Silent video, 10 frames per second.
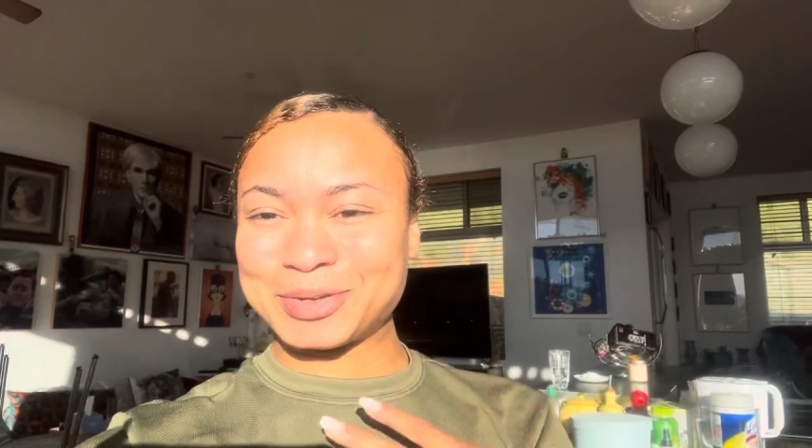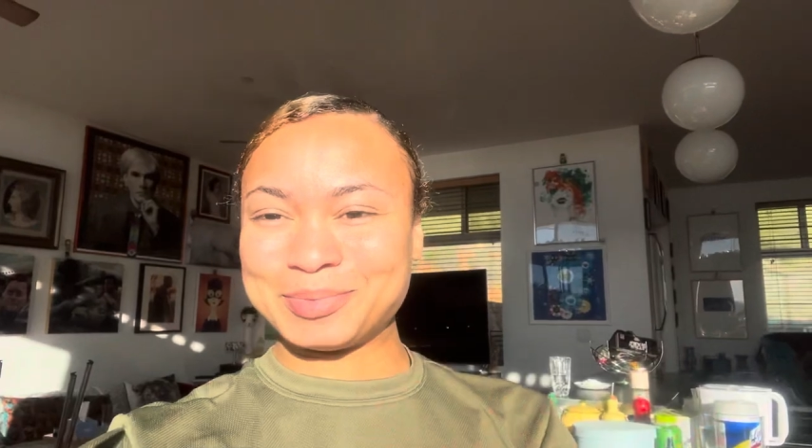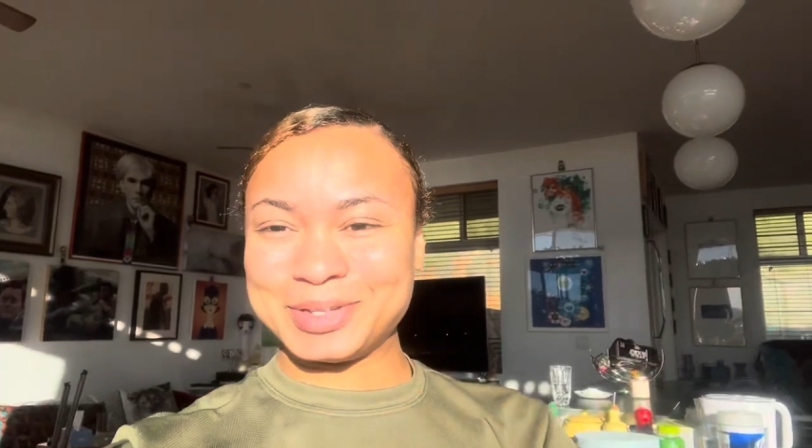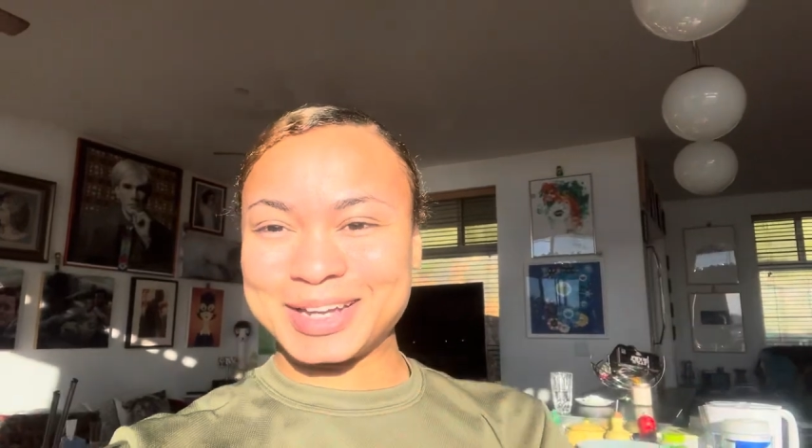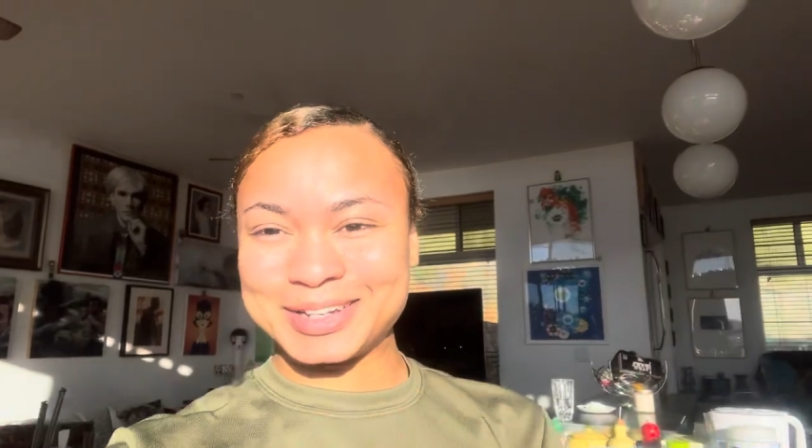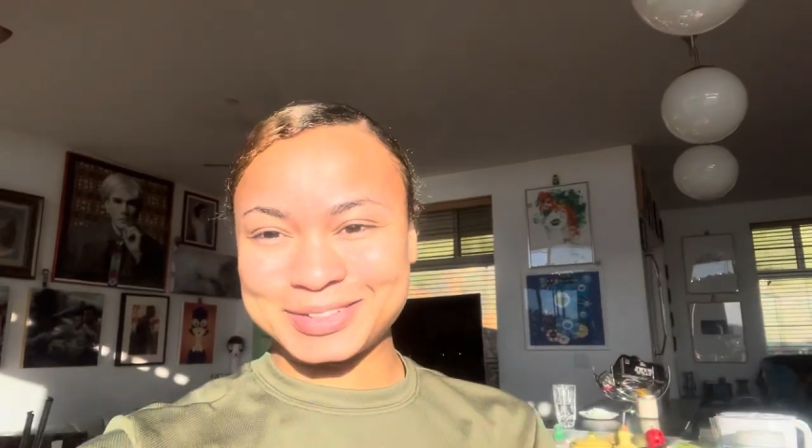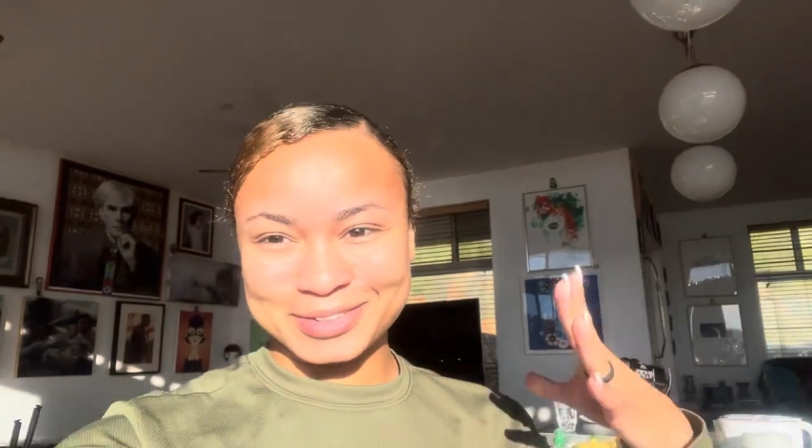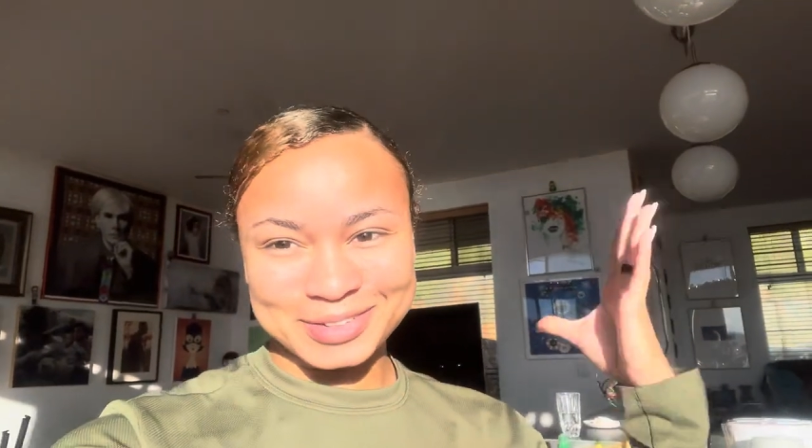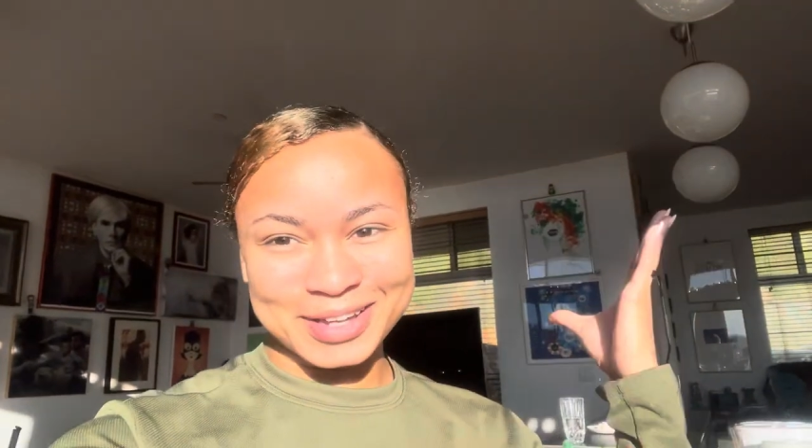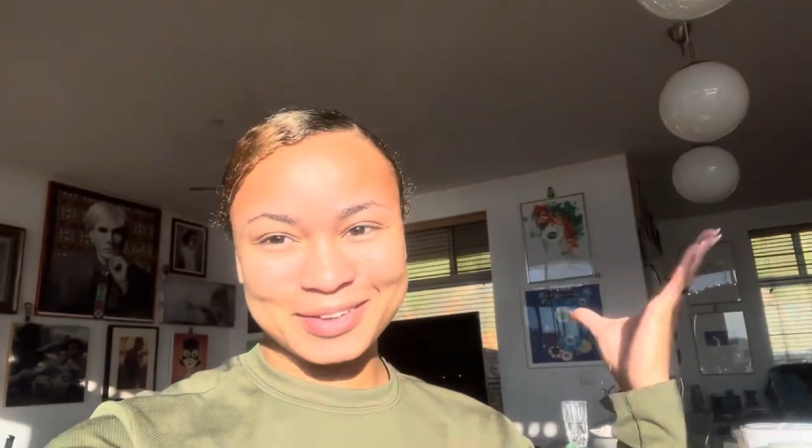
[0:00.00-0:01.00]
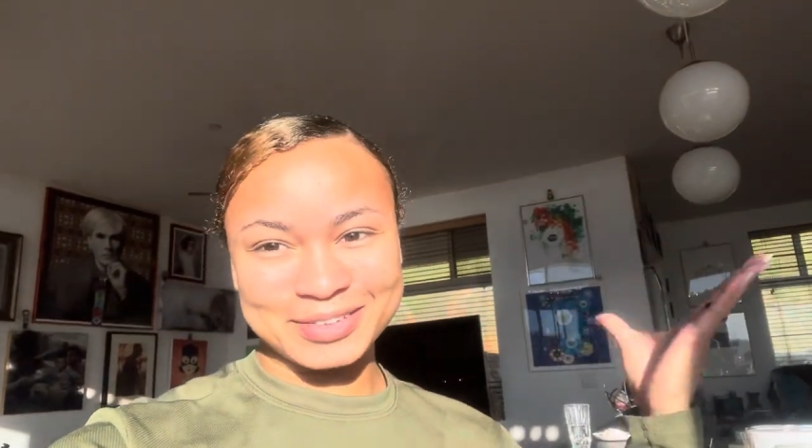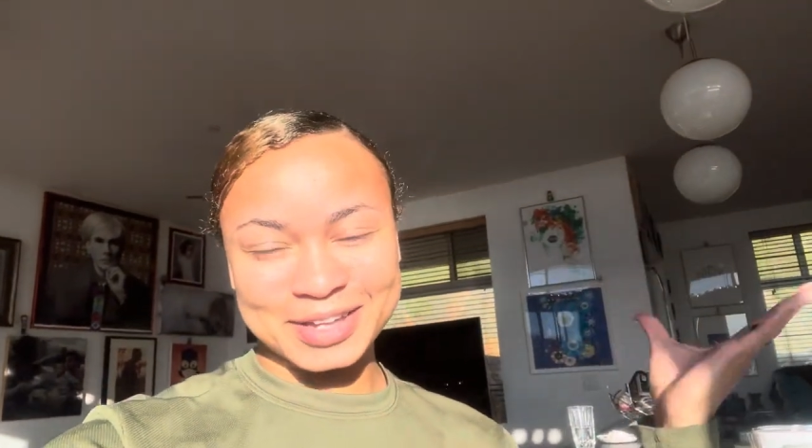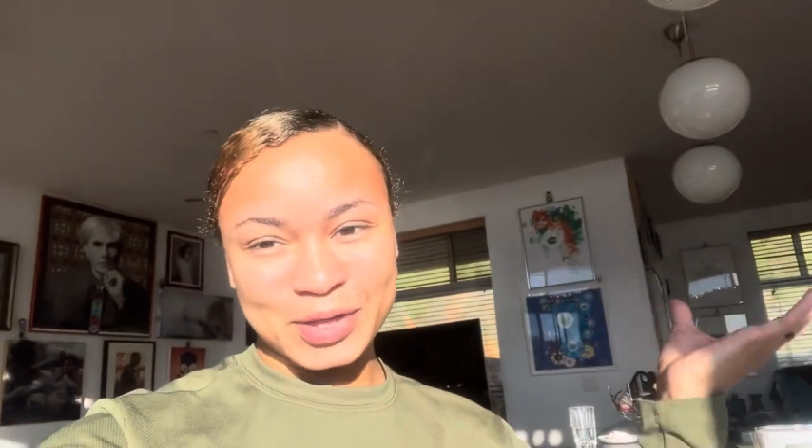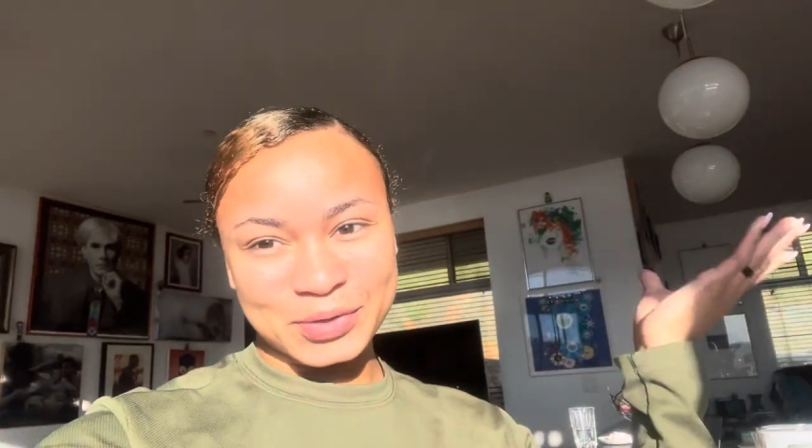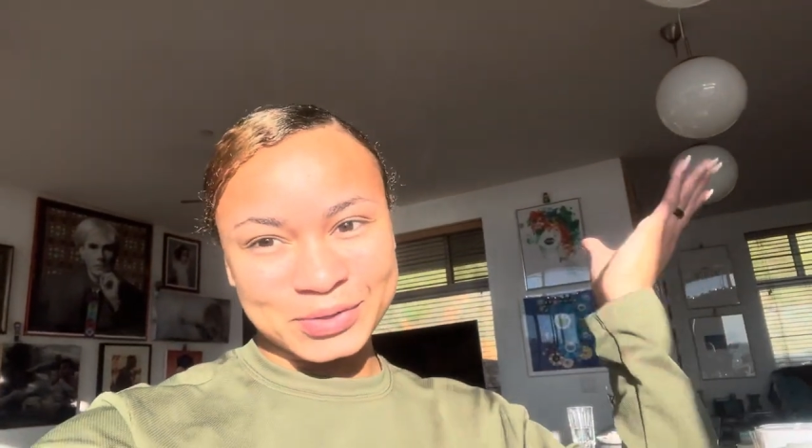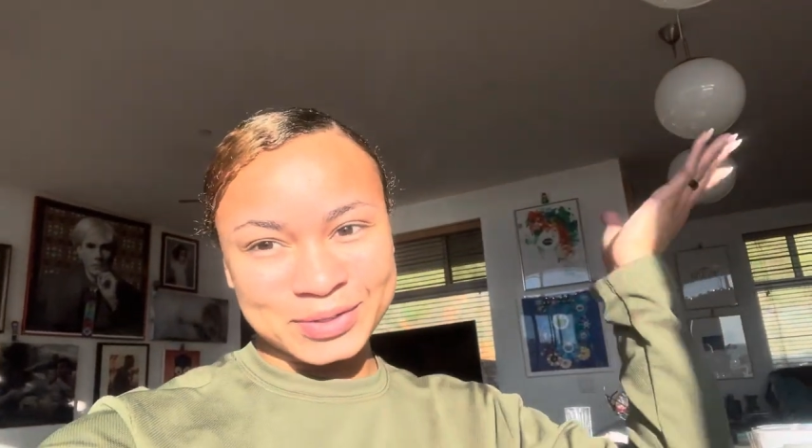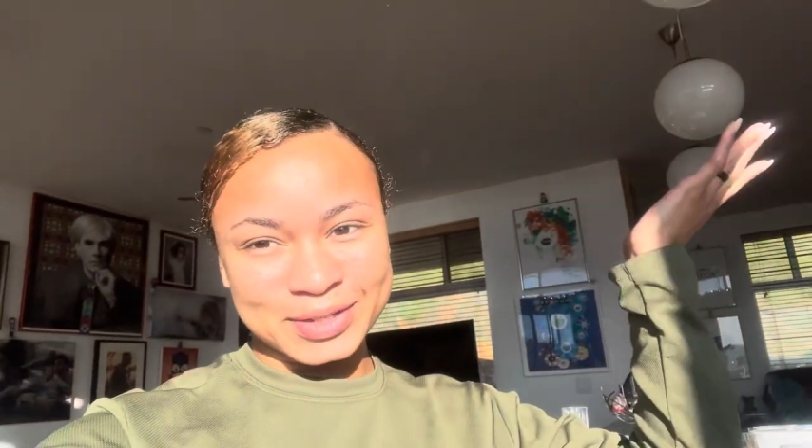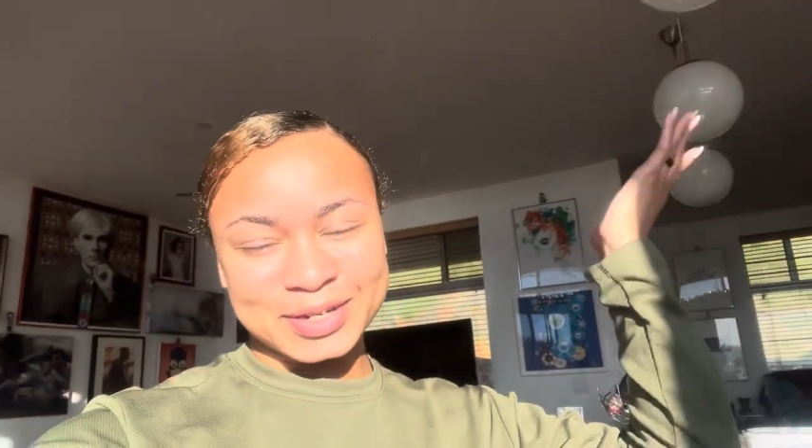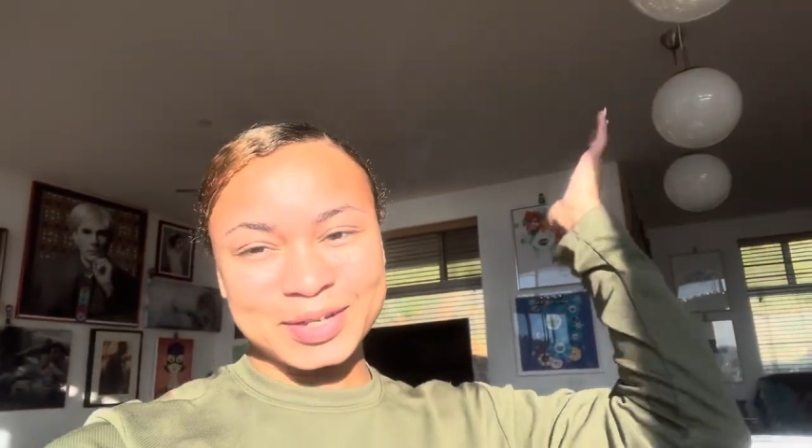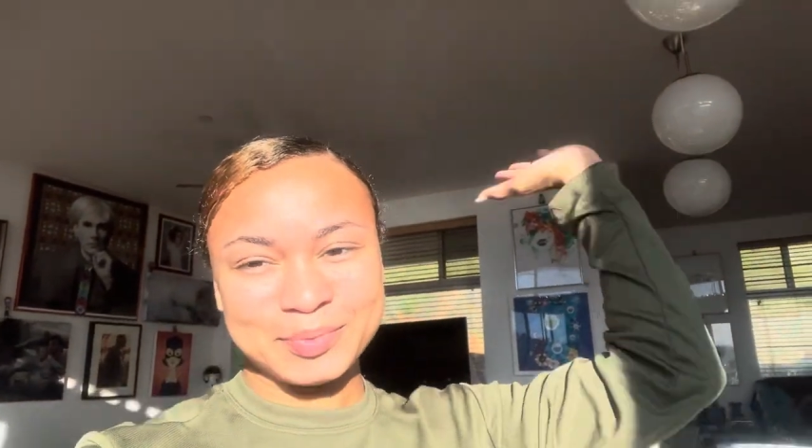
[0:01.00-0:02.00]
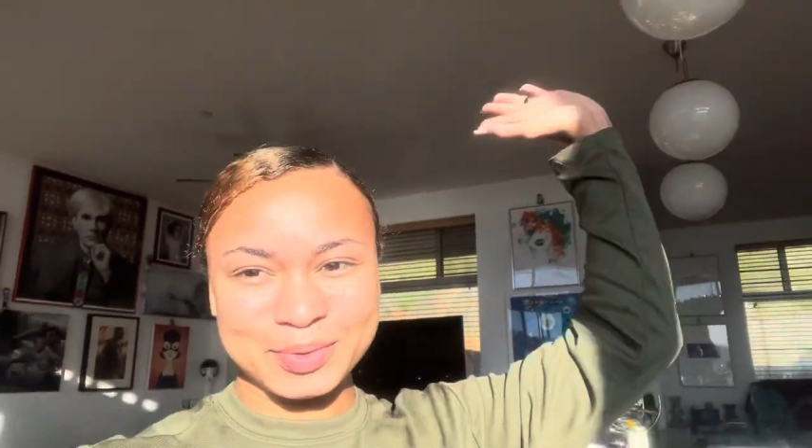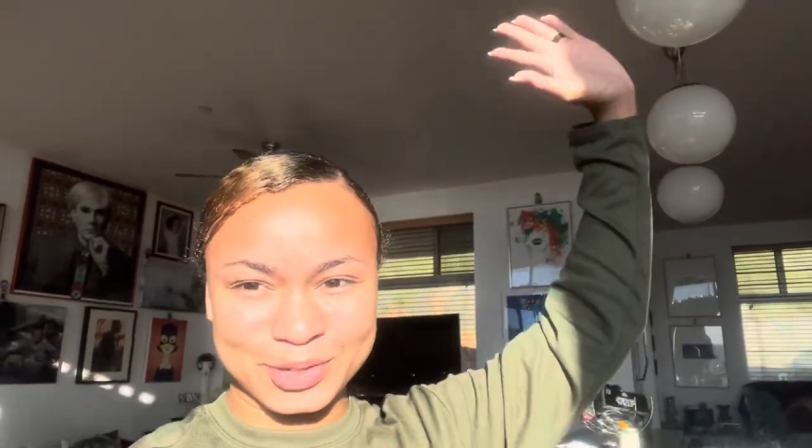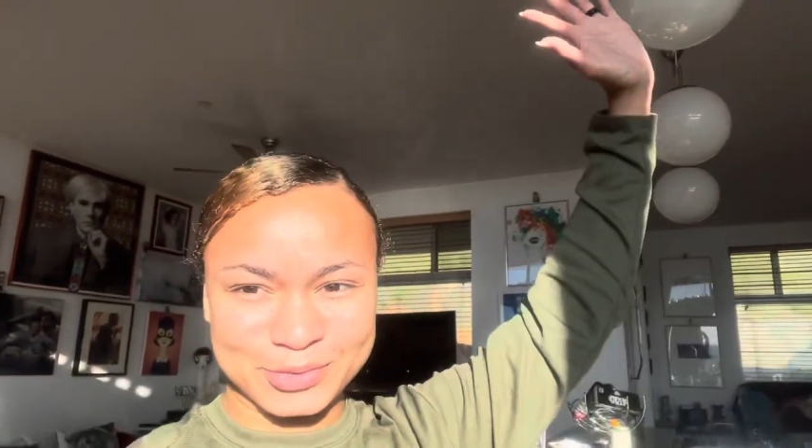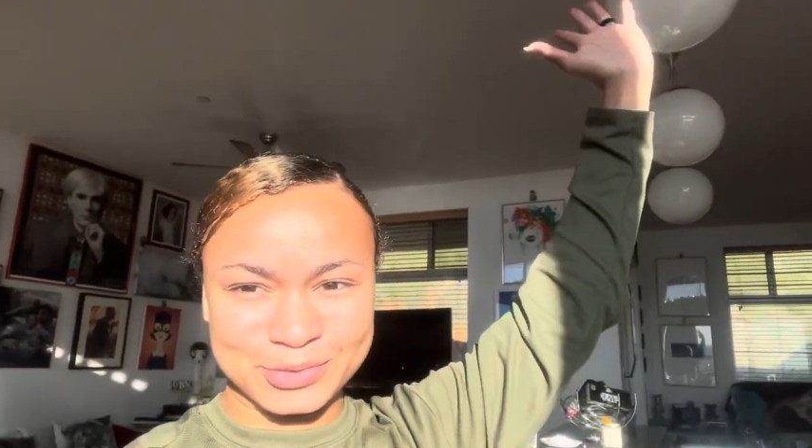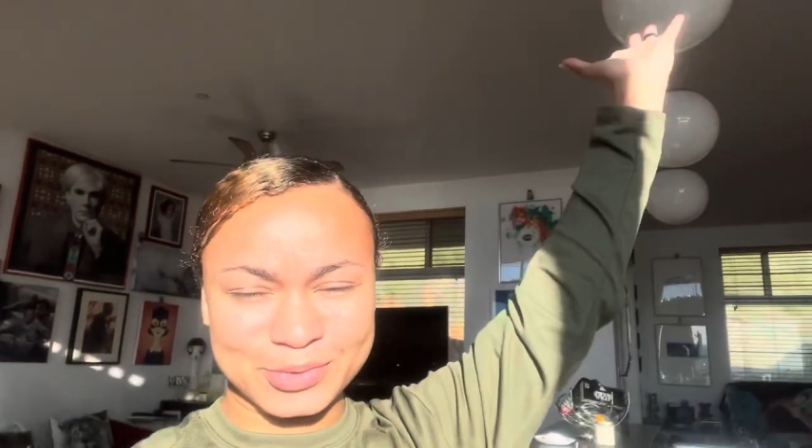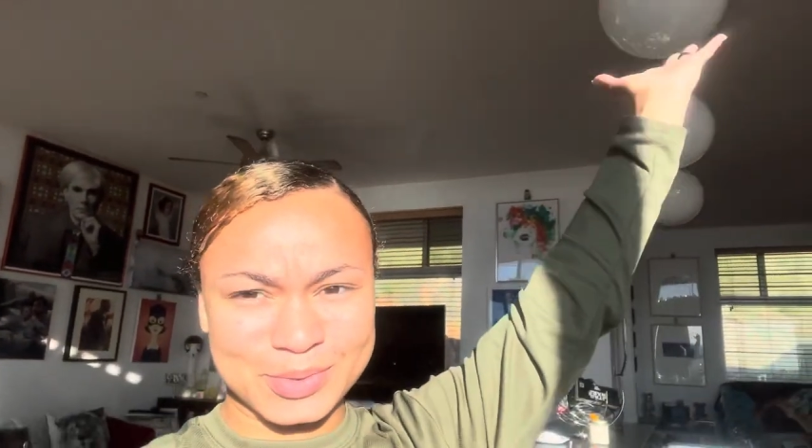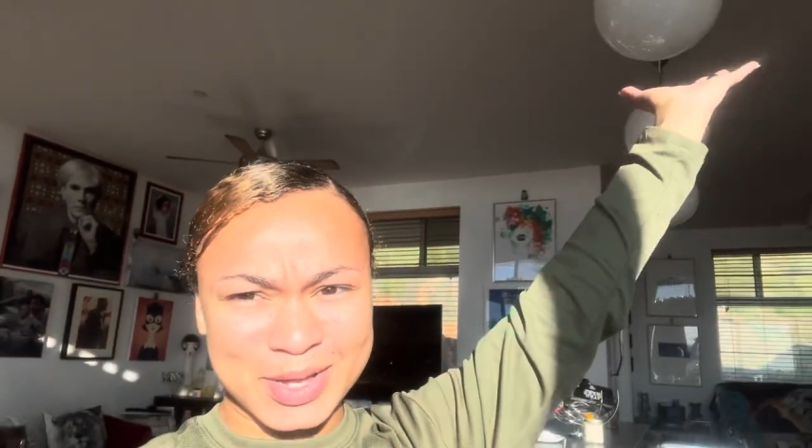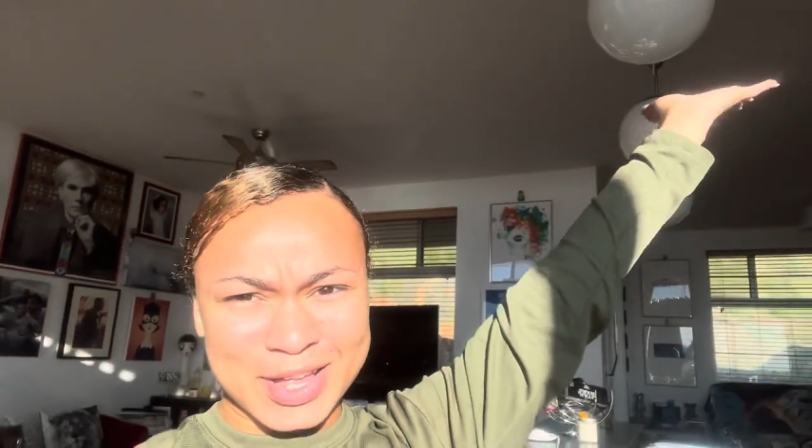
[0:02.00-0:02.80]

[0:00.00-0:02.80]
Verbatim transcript: hope you guys are all having a good, beautiful